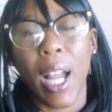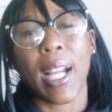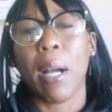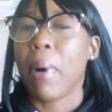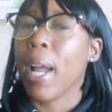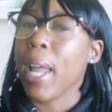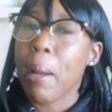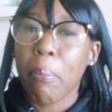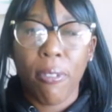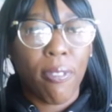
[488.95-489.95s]
I got my
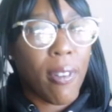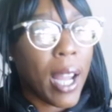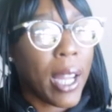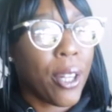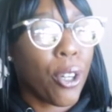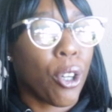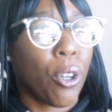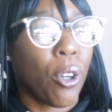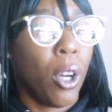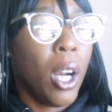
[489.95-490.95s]

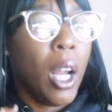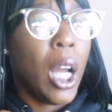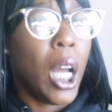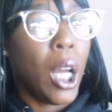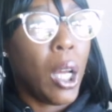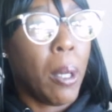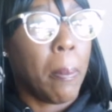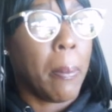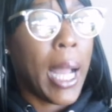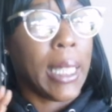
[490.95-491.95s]
amplifier.
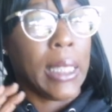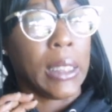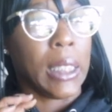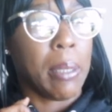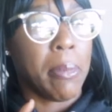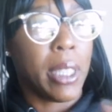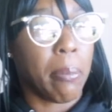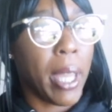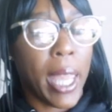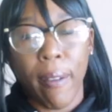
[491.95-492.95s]
I need to give me
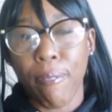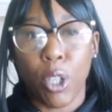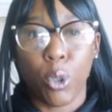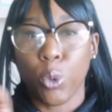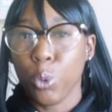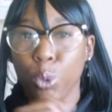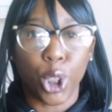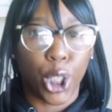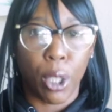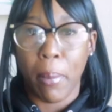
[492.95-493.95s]
some
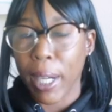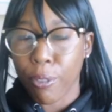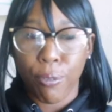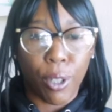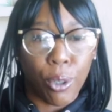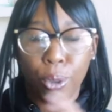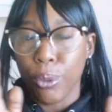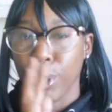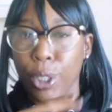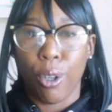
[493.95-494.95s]
headphones and a
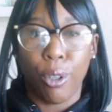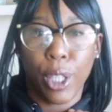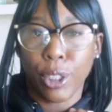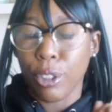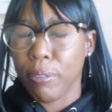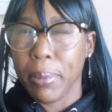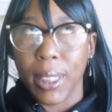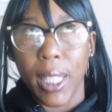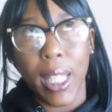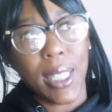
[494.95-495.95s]
microphone and all that stuff. But
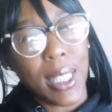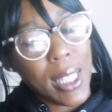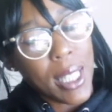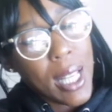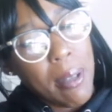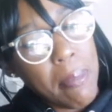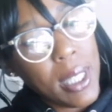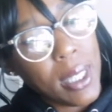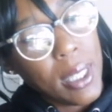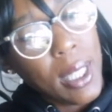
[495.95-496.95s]
yes, it's
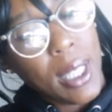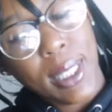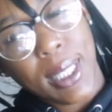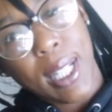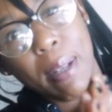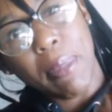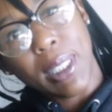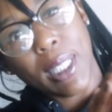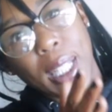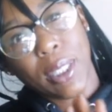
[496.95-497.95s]
coming. It's coming
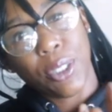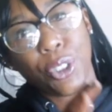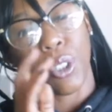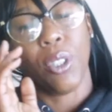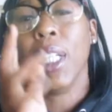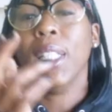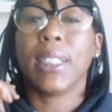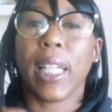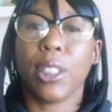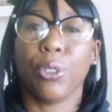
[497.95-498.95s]
together. So
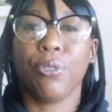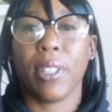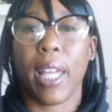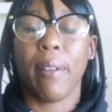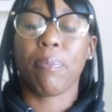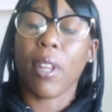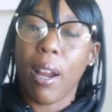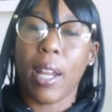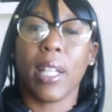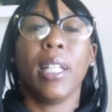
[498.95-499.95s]
stay tuned for that. All
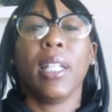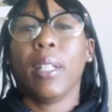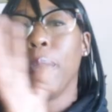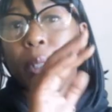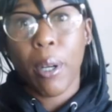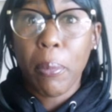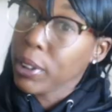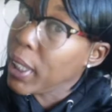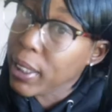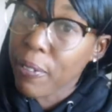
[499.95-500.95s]
right. We
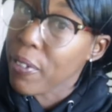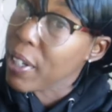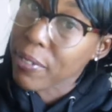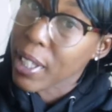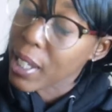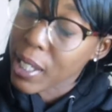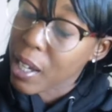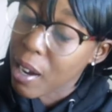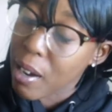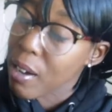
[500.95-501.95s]
almost at the 15,
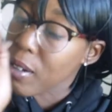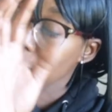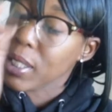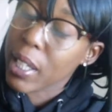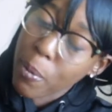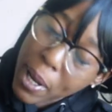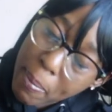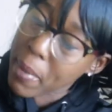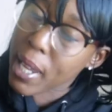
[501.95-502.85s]
y'all. Stick with